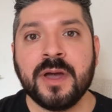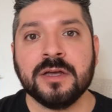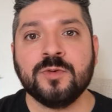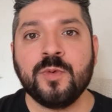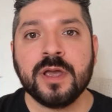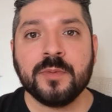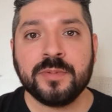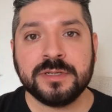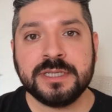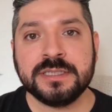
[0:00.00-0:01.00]
the Mount, we are
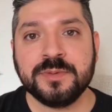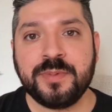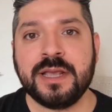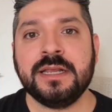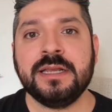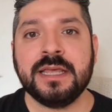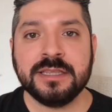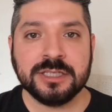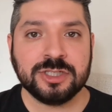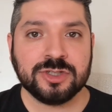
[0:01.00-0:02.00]
participating
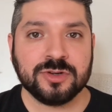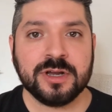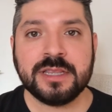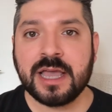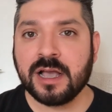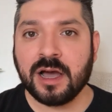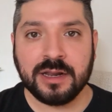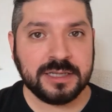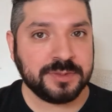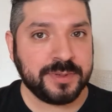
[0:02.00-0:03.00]
in the story that
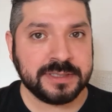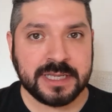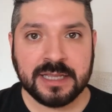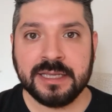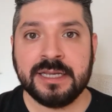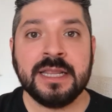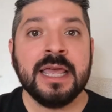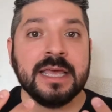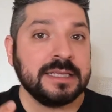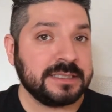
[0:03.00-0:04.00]
God has been telling
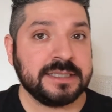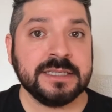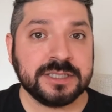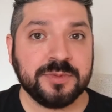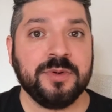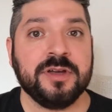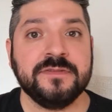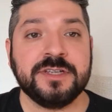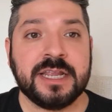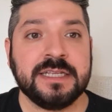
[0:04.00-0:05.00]
since the
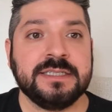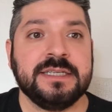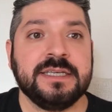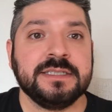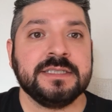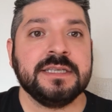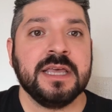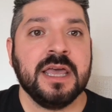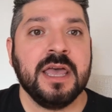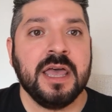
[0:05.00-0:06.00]
book of Genesis.
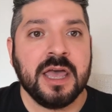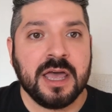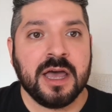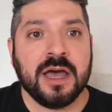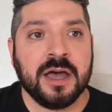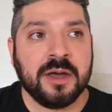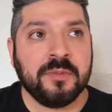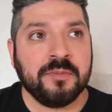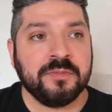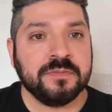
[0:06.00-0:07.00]

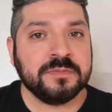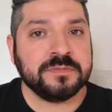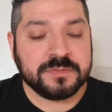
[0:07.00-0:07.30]
Um,